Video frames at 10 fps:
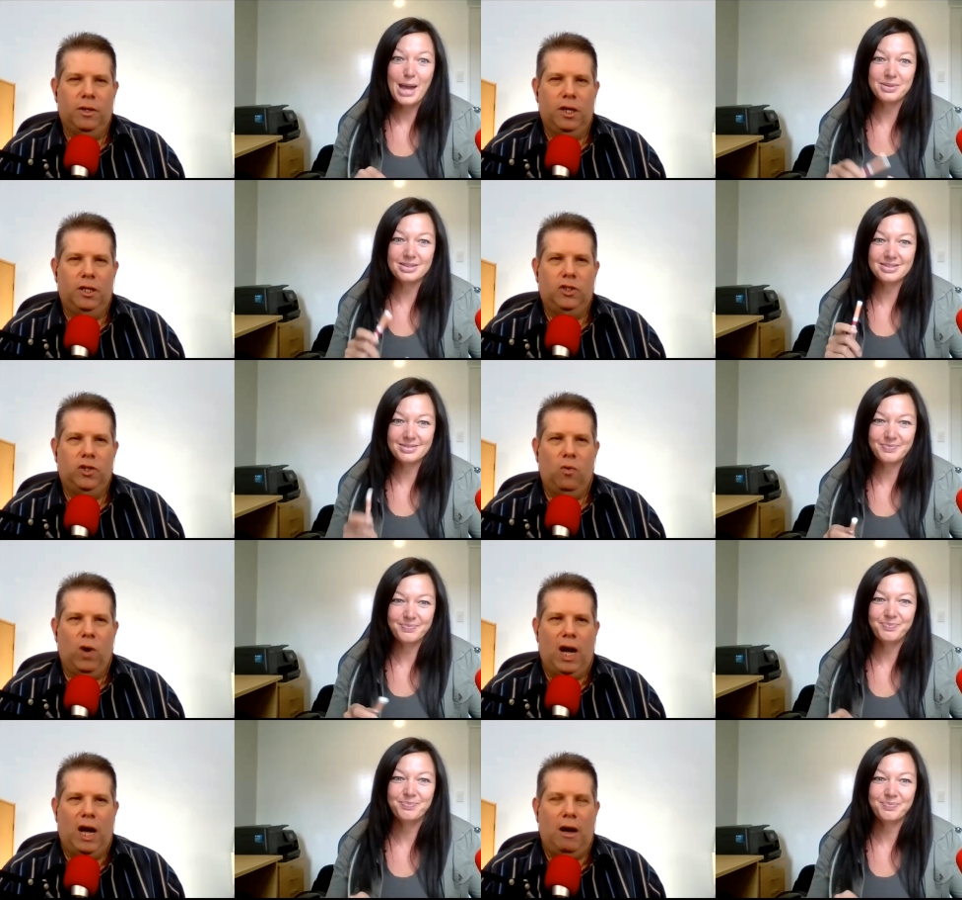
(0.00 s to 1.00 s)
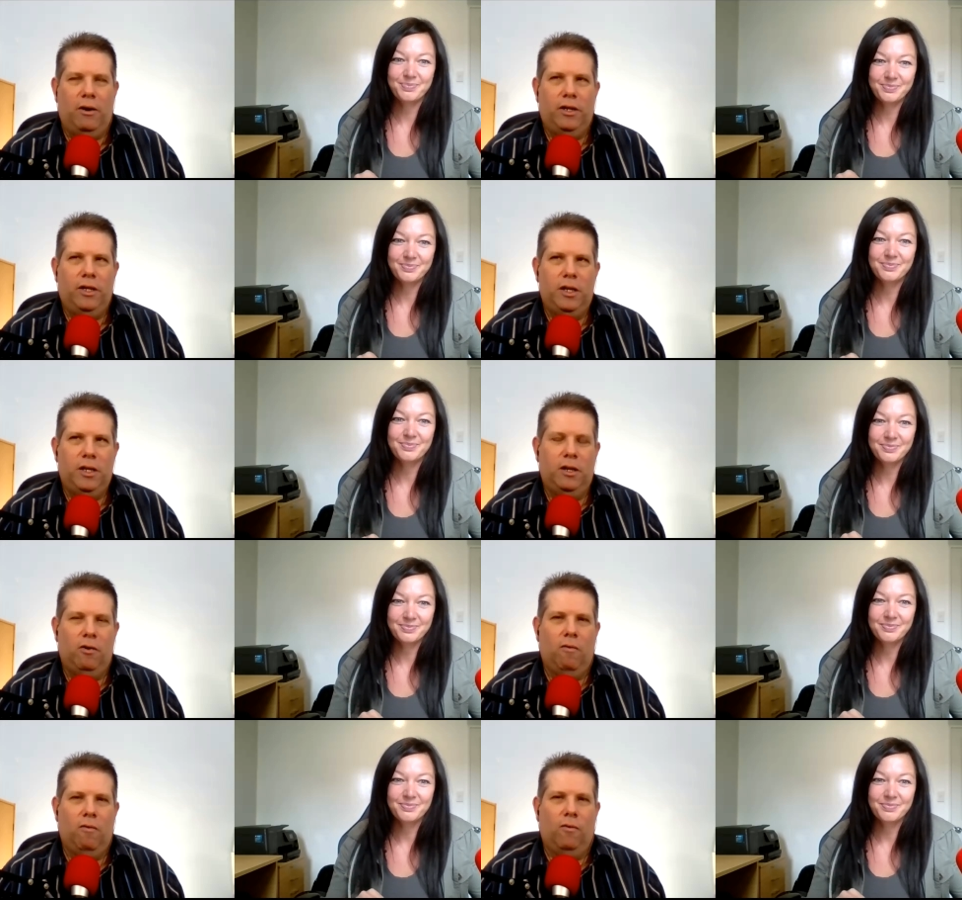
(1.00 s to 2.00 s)
Speaker 1: Habits. And so, how did he get
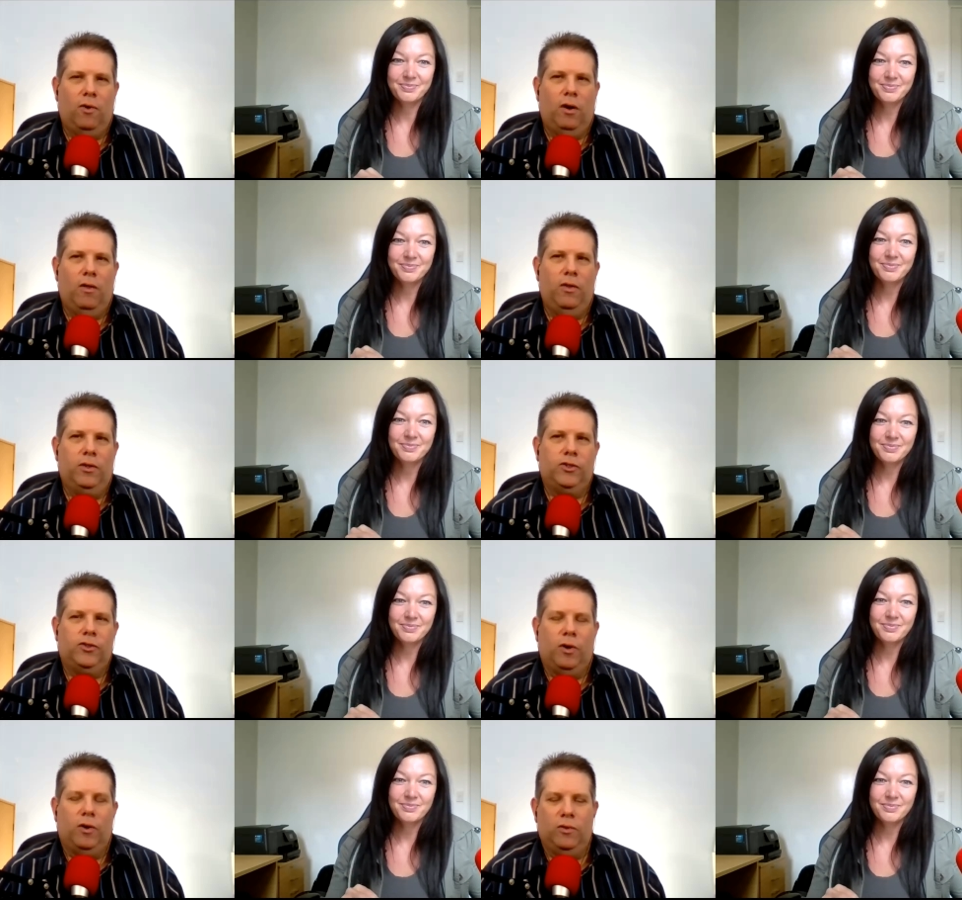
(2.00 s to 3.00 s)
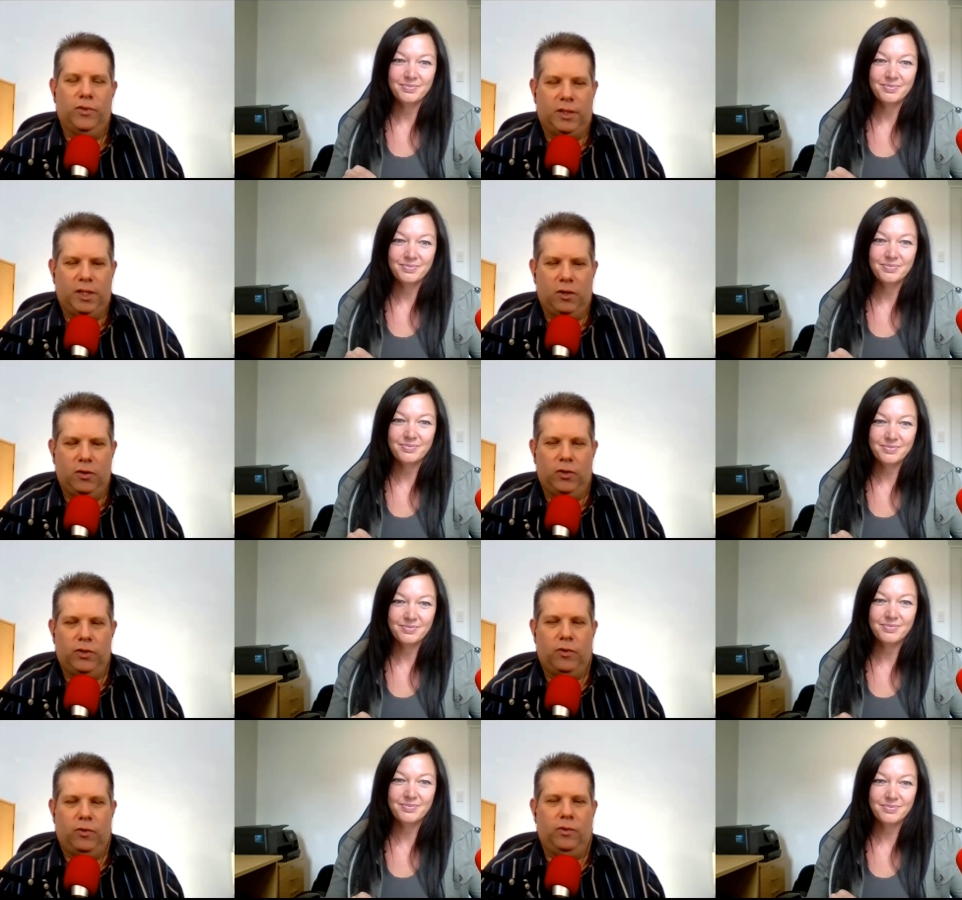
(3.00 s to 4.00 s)
over all the struggles and the
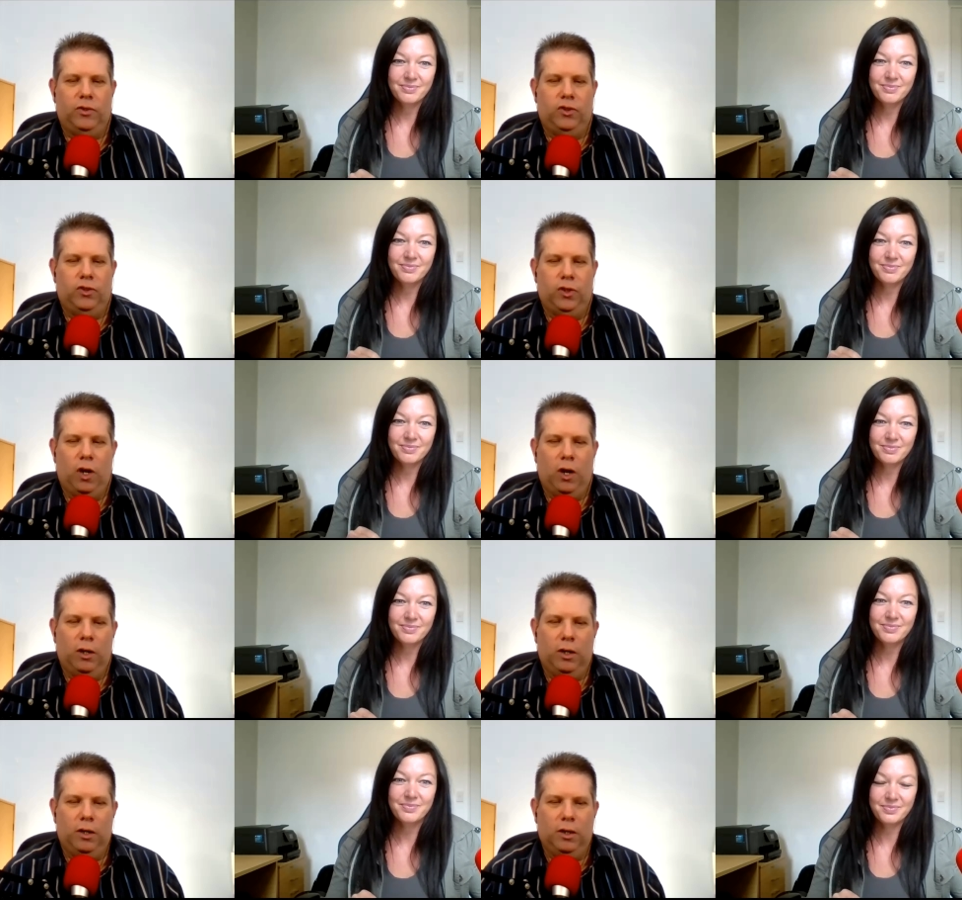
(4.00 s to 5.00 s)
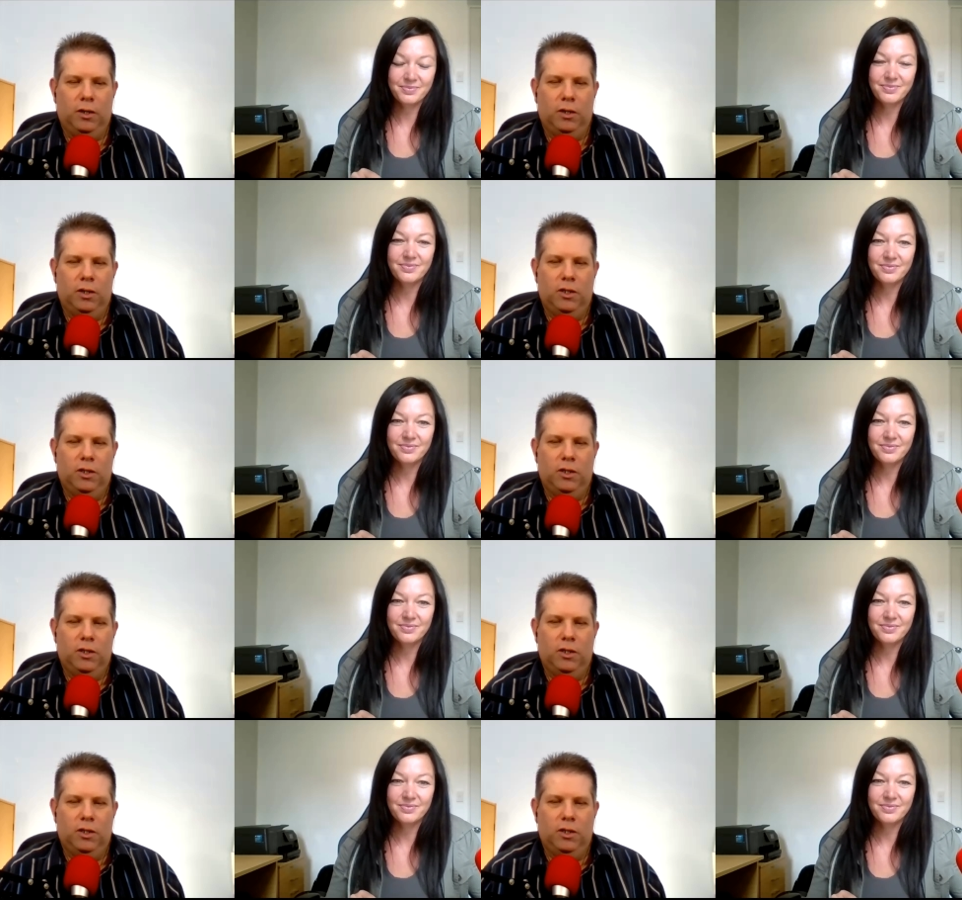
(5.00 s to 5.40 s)
internal junk mm.